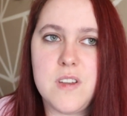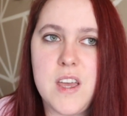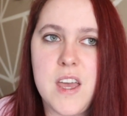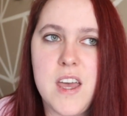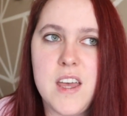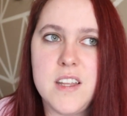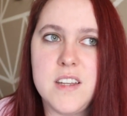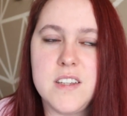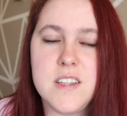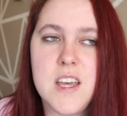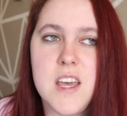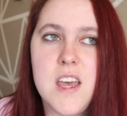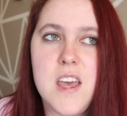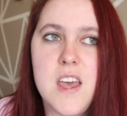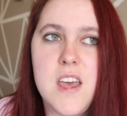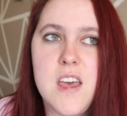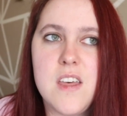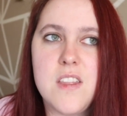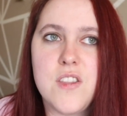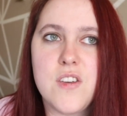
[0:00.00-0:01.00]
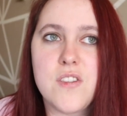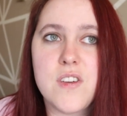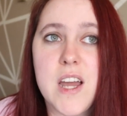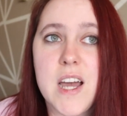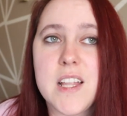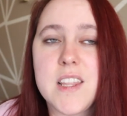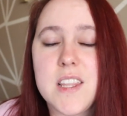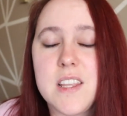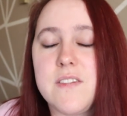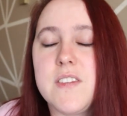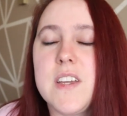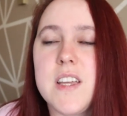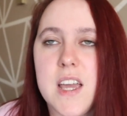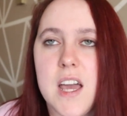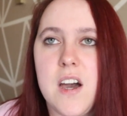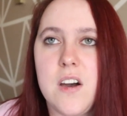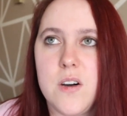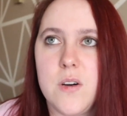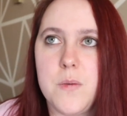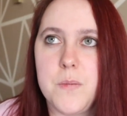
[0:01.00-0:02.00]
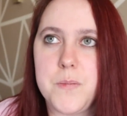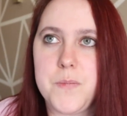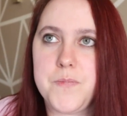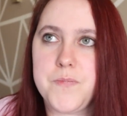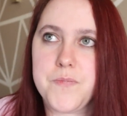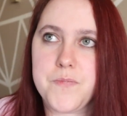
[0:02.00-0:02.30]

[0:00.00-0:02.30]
and they're not living out